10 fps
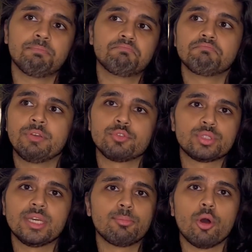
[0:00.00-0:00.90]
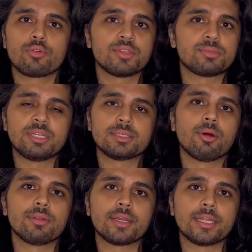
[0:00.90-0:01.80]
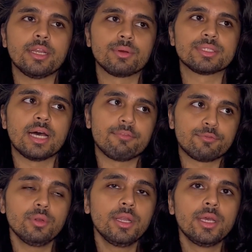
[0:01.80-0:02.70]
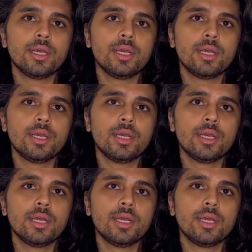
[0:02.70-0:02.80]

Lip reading: If you see a blog which speaks about that keto is harmful,